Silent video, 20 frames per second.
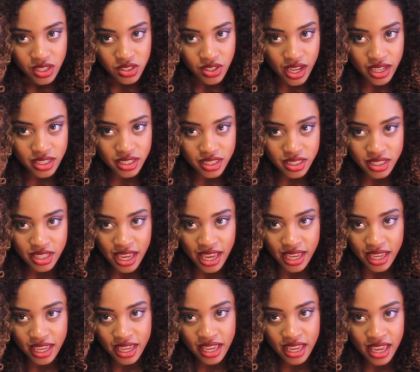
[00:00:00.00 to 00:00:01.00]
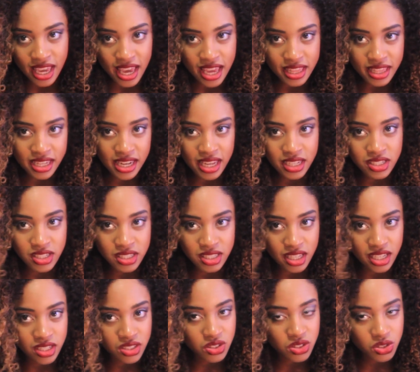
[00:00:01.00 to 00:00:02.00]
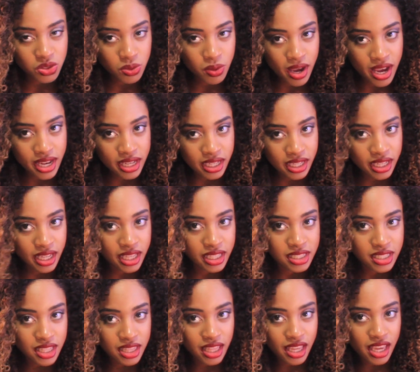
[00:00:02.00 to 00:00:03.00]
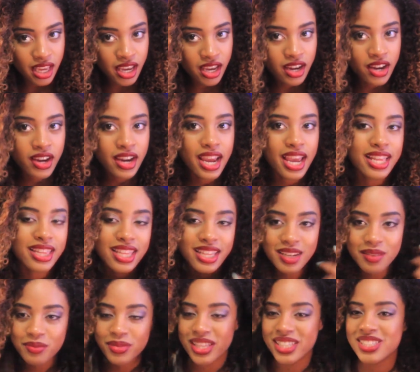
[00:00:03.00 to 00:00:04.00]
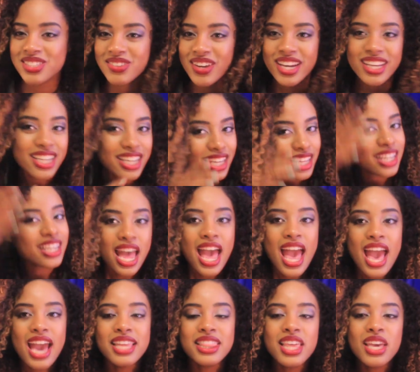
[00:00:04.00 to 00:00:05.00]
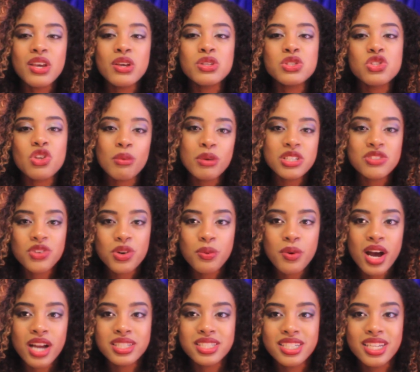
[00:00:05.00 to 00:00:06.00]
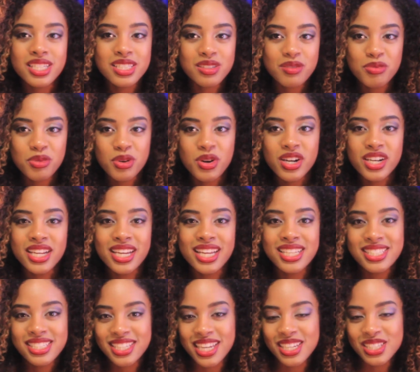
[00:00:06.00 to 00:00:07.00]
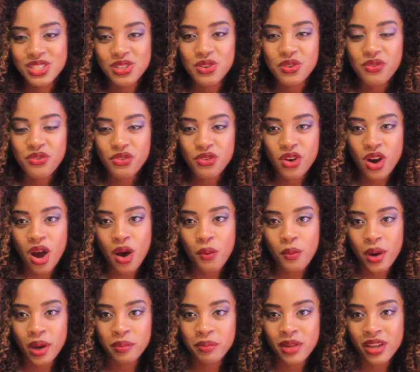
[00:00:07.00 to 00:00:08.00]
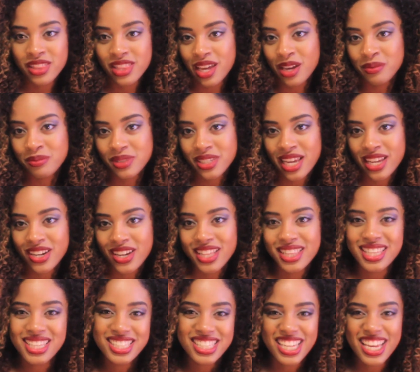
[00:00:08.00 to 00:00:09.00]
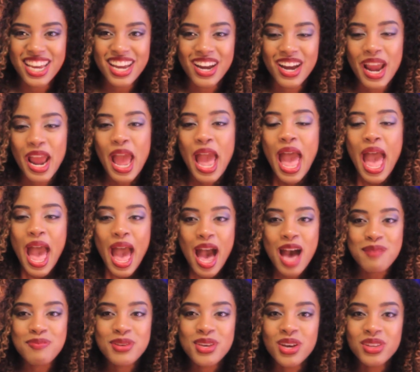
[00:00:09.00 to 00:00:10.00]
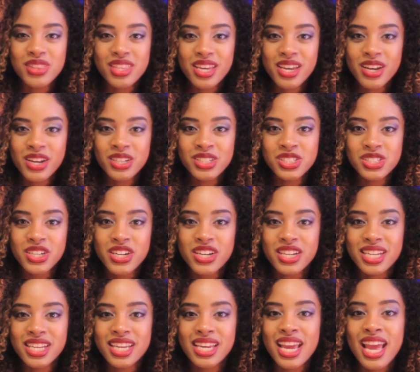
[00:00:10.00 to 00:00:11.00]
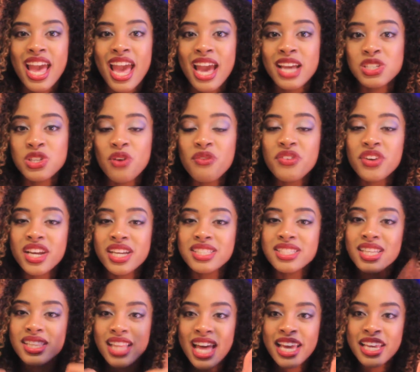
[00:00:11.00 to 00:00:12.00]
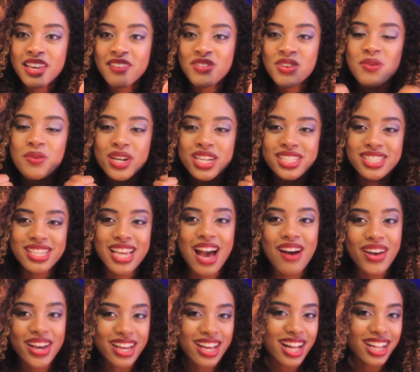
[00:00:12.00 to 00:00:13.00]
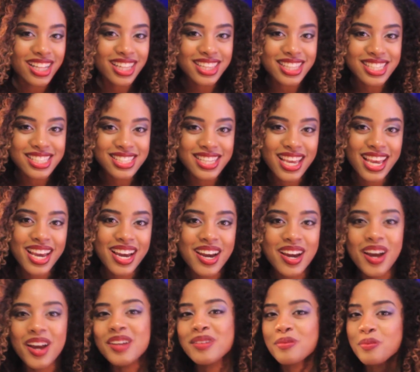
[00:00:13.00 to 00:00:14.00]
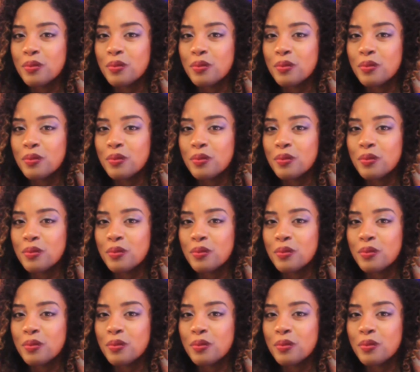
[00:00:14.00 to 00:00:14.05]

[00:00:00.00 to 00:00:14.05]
So I just take it and then I just intertwine it into the hair and then it blends right in. And thank you so much for watching and supporting, and stay tuned for a one month update on this hair. Happy healthy hair journey, and don't forget to like if you want to see how I color this hair.